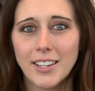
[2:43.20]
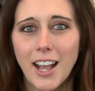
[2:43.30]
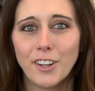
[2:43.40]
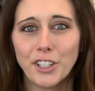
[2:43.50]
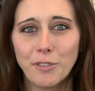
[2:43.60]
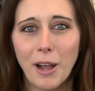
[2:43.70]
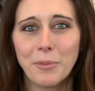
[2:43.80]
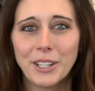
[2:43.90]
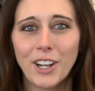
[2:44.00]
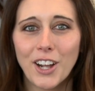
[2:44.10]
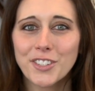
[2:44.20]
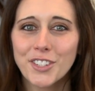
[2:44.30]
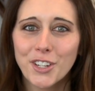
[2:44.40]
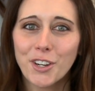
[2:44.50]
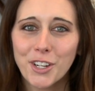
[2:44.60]
Now, you've probably gotten
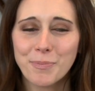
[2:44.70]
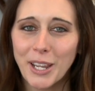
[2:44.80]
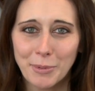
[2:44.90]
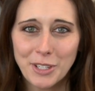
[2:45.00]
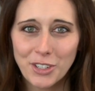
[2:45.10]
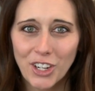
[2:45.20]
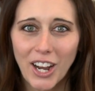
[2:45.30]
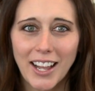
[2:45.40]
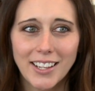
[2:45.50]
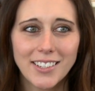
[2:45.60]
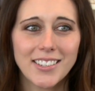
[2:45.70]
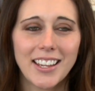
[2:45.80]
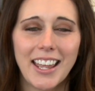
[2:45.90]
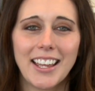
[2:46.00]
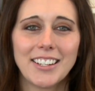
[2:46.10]
to know your baby's cries
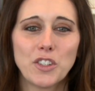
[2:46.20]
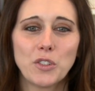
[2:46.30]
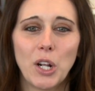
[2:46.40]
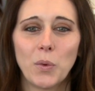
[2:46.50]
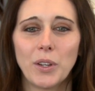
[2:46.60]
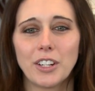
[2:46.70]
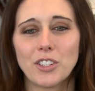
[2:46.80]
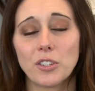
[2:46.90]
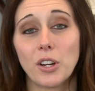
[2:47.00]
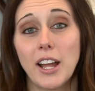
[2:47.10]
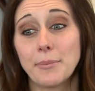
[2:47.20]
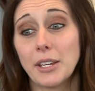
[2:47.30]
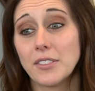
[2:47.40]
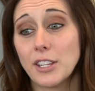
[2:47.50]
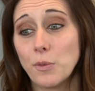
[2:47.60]
and you know when they're just crying
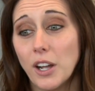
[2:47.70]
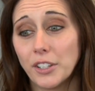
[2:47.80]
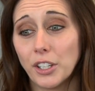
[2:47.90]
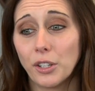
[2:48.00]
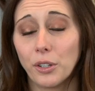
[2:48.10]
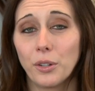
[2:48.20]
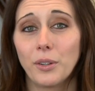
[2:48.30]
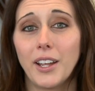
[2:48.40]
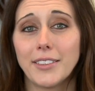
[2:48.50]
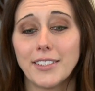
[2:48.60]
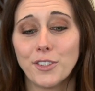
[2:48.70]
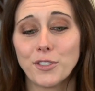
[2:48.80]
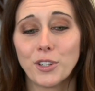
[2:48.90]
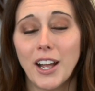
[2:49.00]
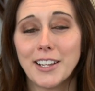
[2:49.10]
because they want you, and then
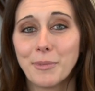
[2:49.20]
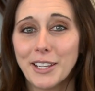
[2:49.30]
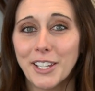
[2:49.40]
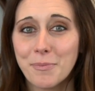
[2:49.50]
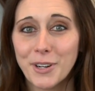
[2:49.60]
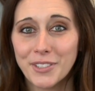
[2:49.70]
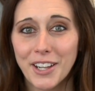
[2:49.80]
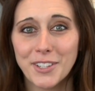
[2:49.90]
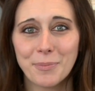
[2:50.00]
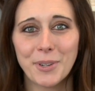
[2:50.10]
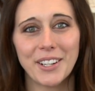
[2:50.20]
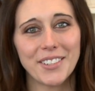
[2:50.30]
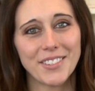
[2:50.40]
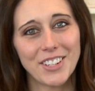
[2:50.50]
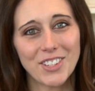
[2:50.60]
those cries might get more desperate
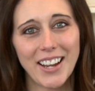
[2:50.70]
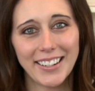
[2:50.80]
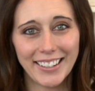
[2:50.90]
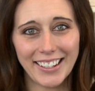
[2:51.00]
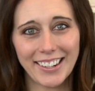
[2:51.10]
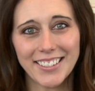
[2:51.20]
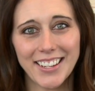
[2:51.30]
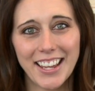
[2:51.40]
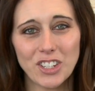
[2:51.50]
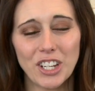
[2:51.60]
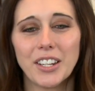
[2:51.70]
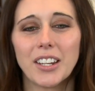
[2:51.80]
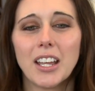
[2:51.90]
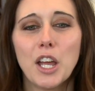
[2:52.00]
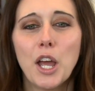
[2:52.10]
as they try to get your
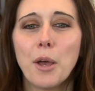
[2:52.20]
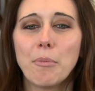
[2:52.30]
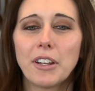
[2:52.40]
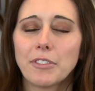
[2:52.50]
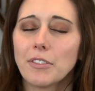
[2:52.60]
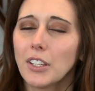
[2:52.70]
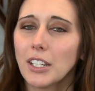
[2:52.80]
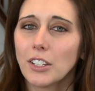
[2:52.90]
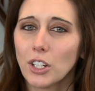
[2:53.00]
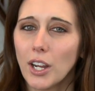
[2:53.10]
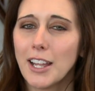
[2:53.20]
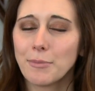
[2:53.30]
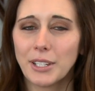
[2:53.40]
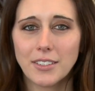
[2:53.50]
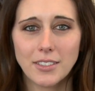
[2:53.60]
attention. But if you feel like they're
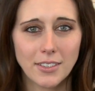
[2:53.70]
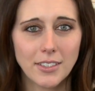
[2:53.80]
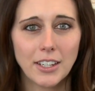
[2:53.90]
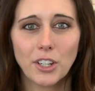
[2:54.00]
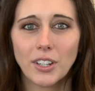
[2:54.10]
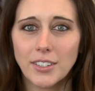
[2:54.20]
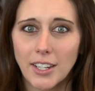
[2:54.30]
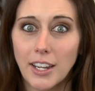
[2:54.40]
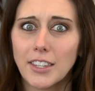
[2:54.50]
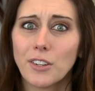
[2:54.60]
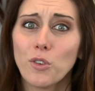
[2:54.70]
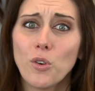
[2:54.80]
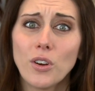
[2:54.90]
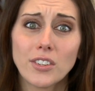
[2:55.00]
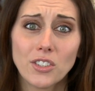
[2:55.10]
crying because they're sick or in need, then of
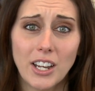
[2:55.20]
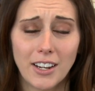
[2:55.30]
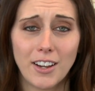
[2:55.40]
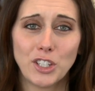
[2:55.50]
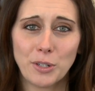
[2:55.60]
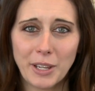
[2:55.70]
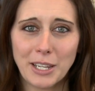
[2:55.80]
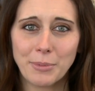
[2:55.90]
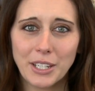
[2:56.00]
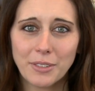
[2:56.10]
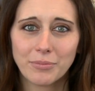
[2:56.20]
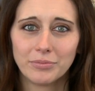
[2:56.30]
course check on your baby.